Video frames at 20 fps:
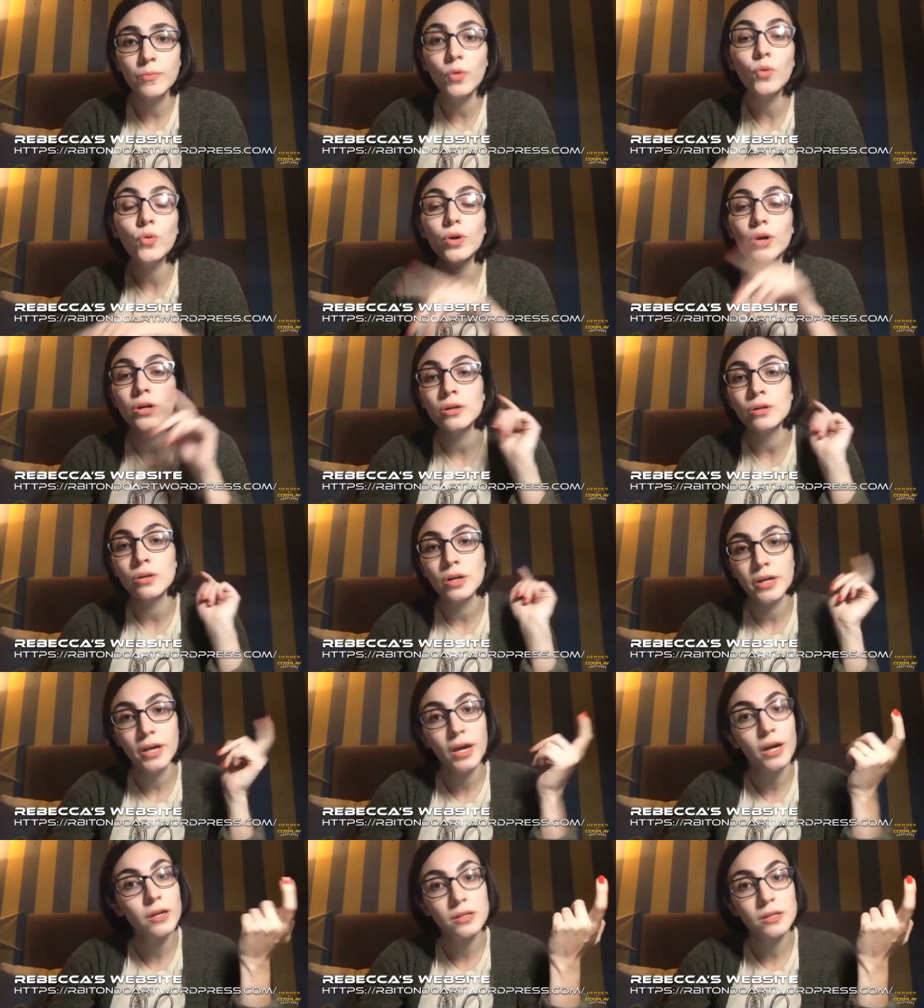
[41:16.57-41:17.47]
or
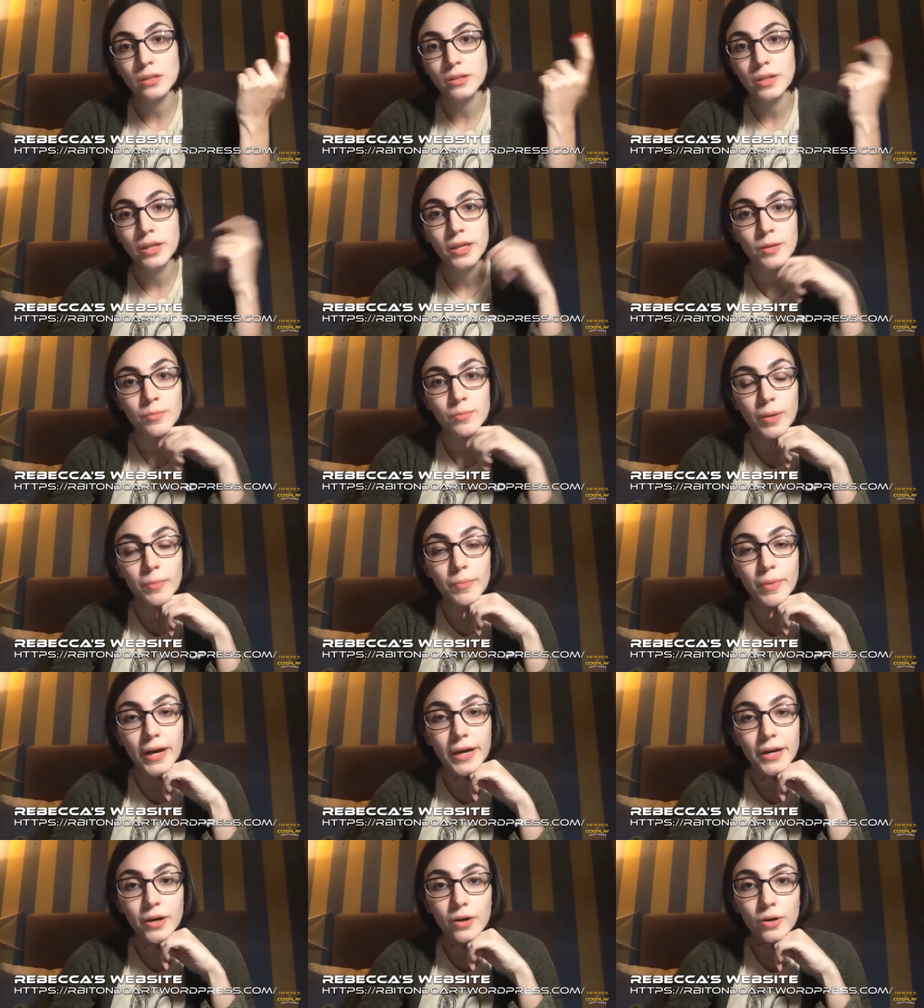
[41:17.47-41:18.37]
again at the link in my
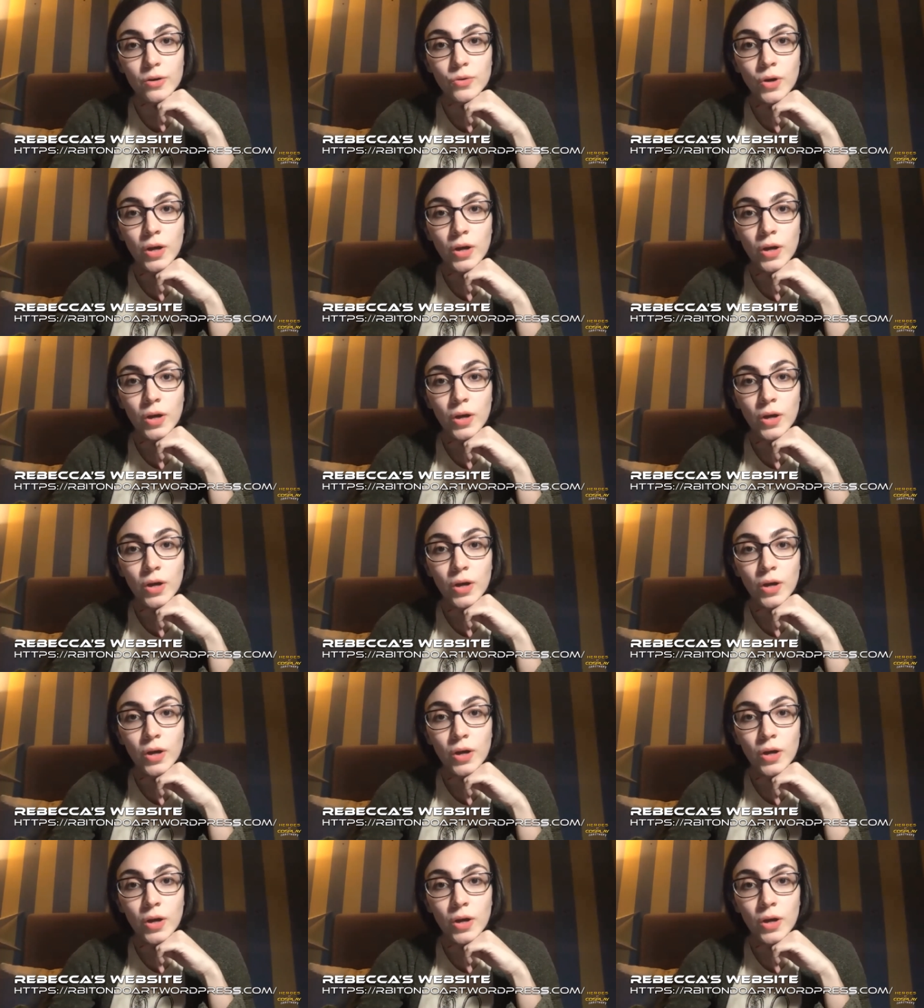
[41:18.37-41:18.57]
bio.